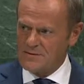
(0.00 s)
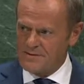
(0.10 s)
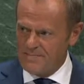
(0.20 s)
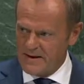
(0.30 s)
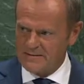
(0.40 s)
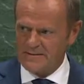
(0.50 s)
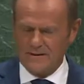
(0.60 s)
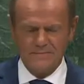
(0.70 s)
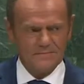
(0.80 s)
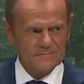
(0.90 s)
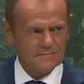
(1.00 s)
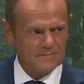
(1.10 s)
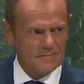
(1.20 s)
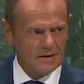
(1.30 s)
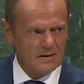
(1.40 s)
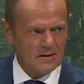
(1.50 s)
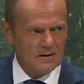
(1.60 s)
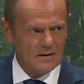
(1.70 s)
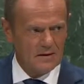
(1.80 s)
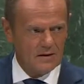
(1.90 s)
respect them,
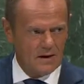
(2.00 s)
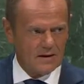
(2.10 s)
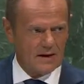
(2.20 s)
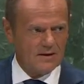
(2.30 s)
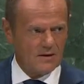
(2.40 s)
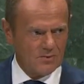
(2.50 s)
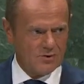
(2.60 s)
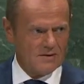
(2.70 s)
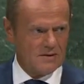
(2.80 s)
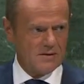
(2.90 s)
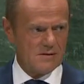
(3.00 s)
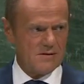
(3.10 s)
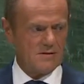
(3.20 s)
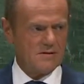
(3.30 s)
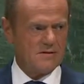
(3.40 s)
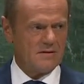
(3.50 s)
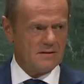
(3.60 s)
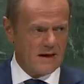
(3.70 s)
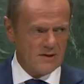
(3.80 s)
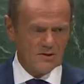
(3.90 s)
local communities,
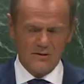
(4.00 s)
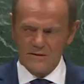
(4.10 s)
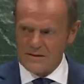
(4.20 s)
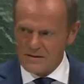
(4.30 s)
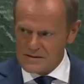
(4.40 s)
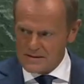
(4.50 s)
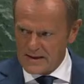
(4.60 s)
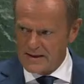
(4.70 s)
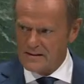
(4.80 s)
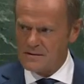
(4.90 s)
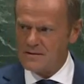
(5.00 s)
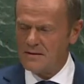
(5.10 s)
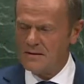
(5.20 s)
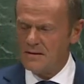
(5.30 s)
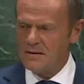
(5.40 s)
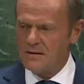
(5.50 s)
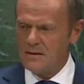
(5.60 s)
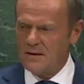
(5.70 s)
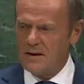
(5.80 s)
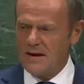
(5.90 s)
nations, and states,
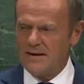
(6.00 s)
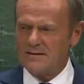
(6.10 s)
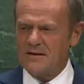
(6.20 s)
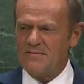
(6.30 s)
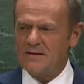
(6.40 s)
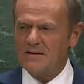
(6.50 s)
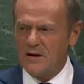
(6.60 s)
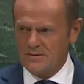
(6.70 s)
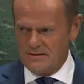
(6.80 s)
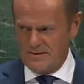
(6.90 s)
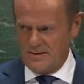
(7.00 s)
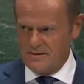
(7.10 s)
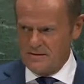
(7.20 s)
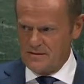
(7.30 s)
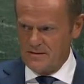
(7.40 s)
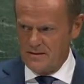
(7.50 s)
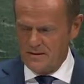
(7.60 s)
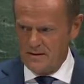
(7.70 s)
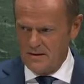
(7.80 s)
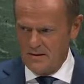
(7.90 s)
and even continents
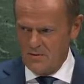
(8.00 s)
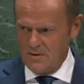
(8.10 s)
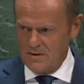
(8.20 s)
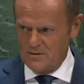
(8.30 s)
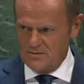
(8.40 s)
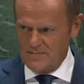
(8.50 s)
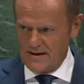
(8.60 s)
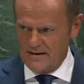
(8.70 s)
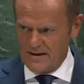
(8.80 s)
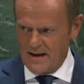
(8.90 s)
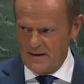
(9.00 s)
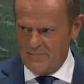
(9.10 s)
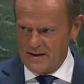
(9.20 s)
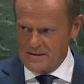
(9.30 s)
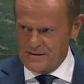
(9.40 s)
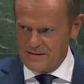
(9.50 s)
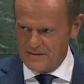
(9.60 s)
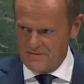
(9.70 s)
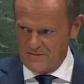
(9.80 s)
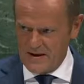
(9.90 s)
will remain helpless
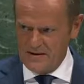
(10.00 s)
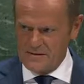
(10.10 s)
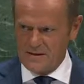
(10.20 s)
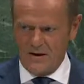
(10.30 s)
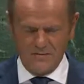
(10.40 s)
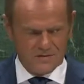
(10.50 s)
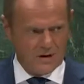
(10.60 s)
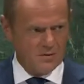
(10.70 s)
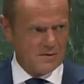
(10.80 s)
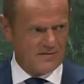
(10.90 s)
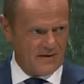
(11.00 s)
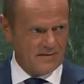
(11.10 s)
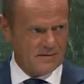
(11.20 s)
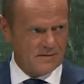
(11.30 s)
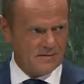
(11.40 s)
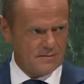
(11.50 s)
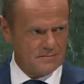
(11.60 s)
in the face of those threats.